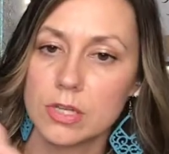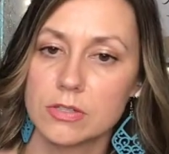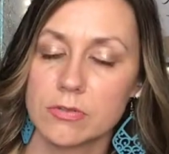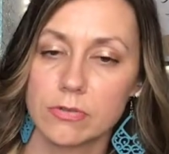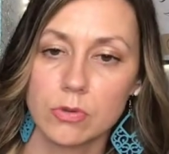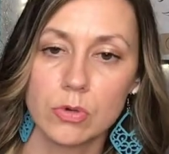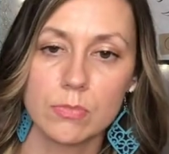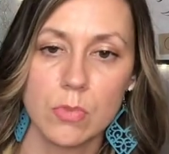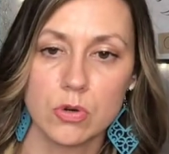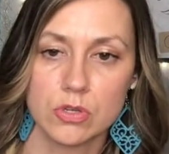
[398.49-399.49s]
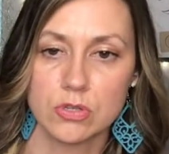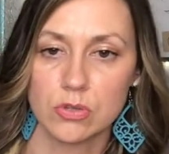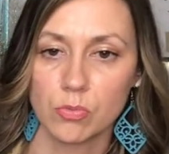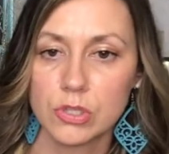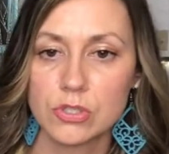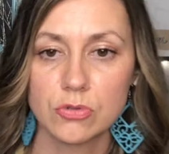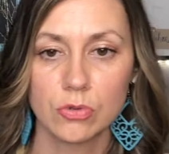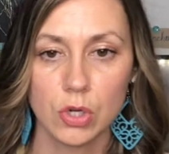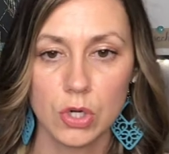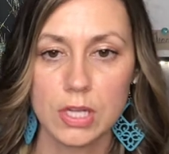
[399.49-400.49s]
It's a fluid motion. So once you
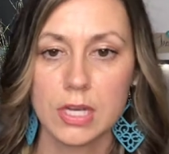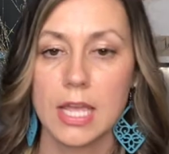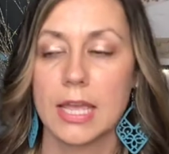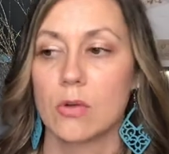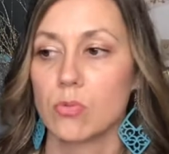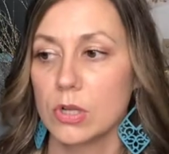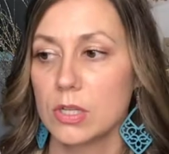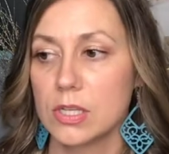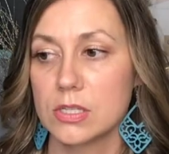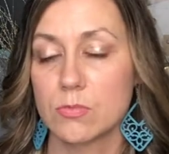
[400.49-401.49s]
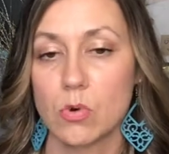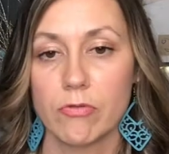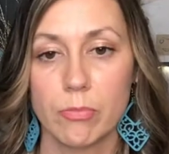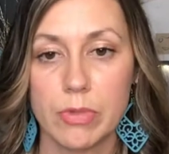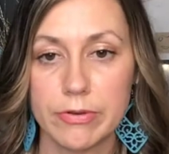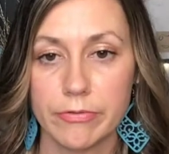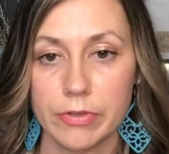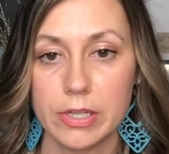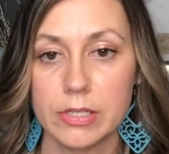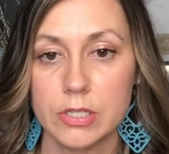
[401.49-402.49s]
learn it, it really is more of a
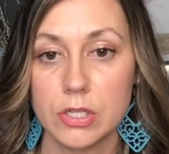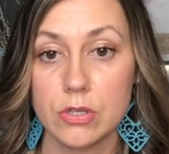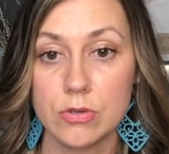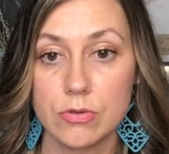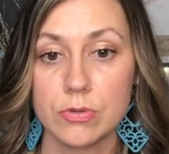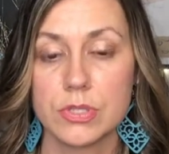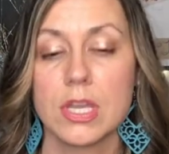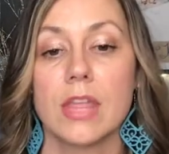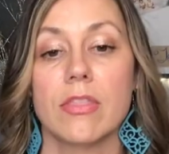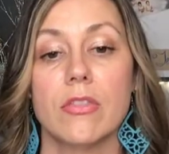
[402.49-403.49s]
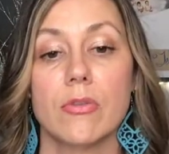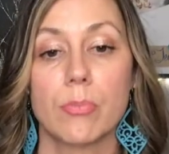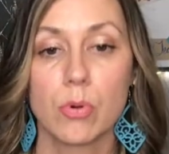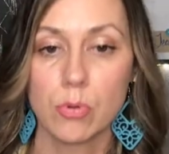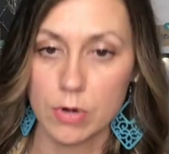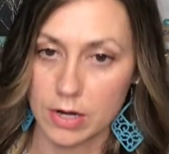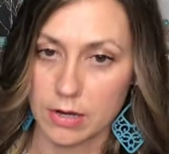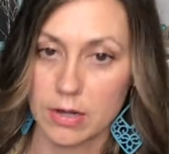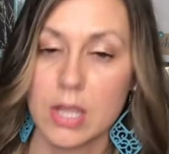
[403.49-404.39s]
benefit to use than the print,